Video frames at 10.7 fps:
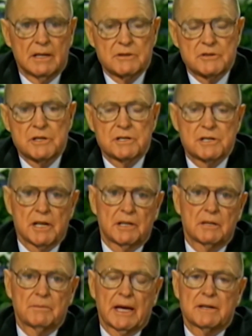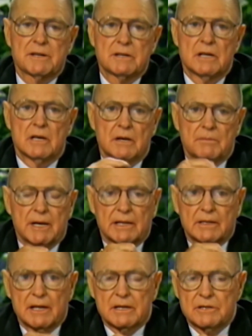Now, Jesus said to the man,
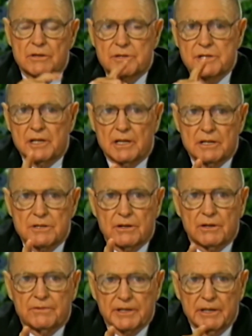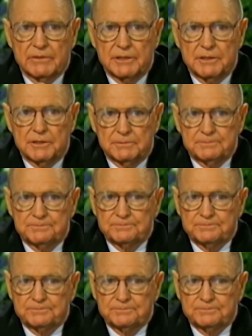Man, that your sins are forgiven you.